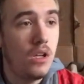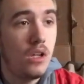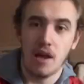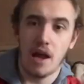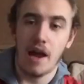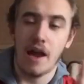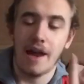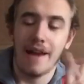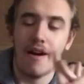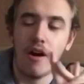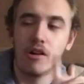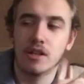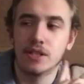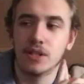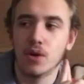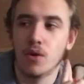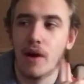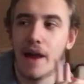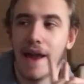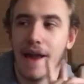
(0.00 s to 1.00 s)
I
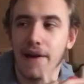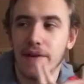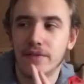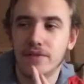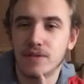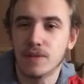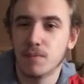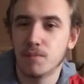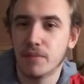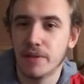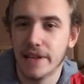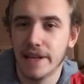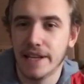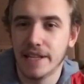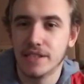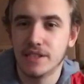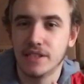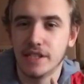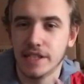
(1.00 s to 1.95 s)
also have some plans